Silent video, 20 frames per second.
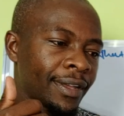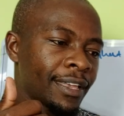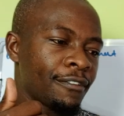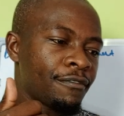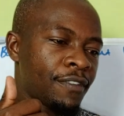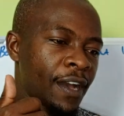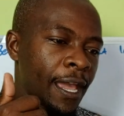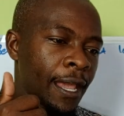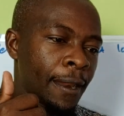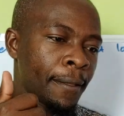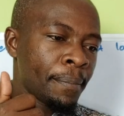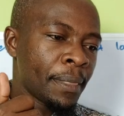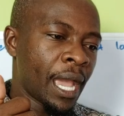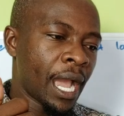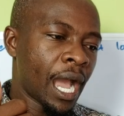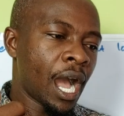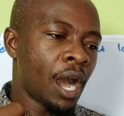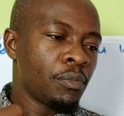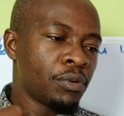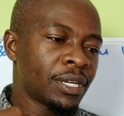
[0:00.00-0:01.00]
okay, fine.
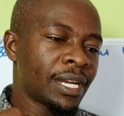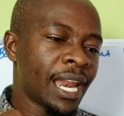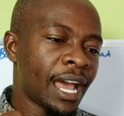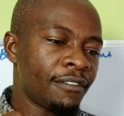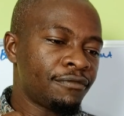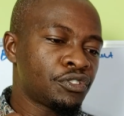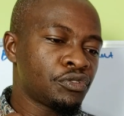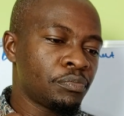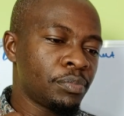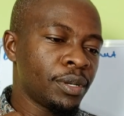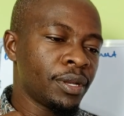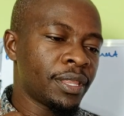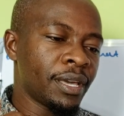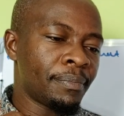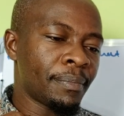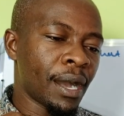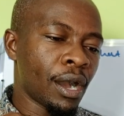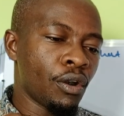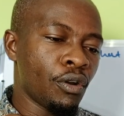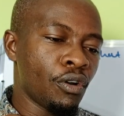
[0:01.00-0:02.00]
I would love to build
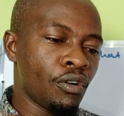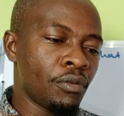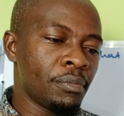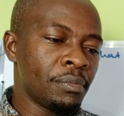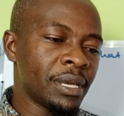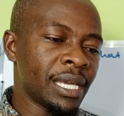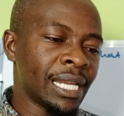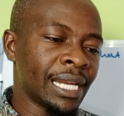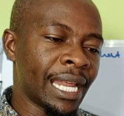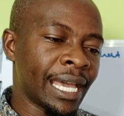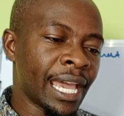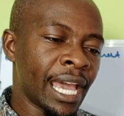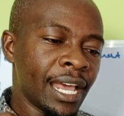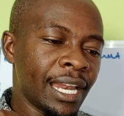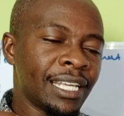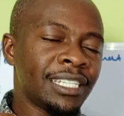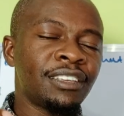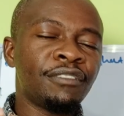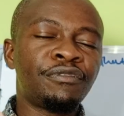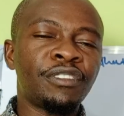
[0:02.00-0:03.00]
them a home in, like,
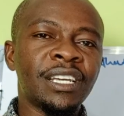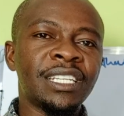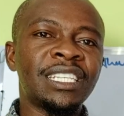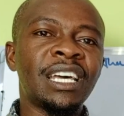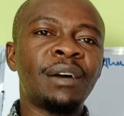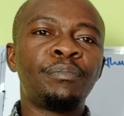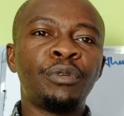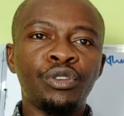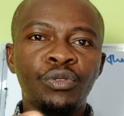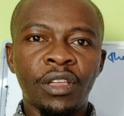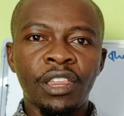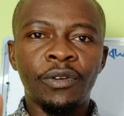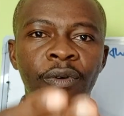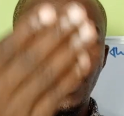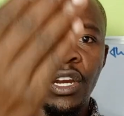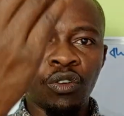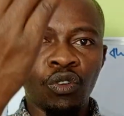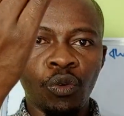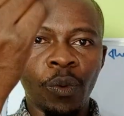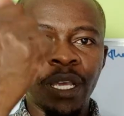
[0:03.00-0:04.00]
let's say, for example, you are the
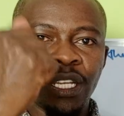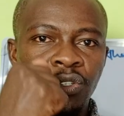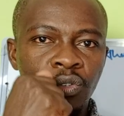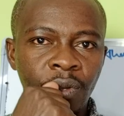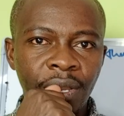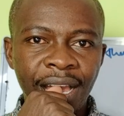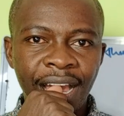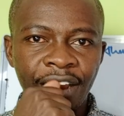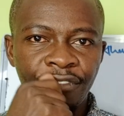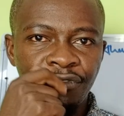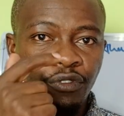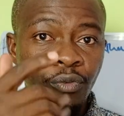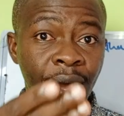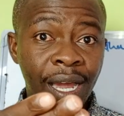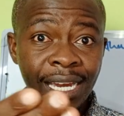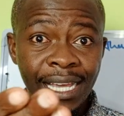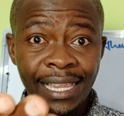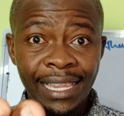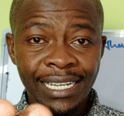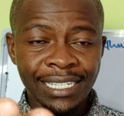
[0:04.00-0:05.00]
one who went to Gulf. You're
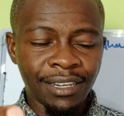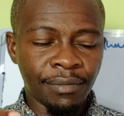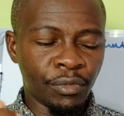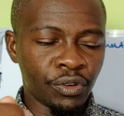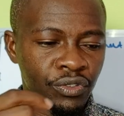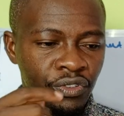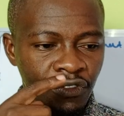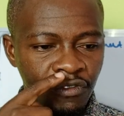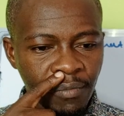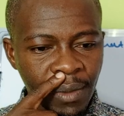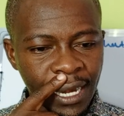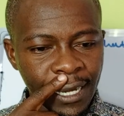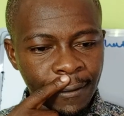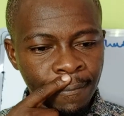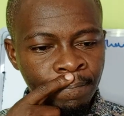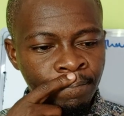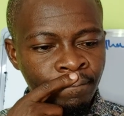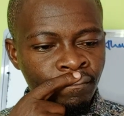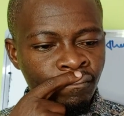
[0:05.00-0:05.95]
earning that amount of money.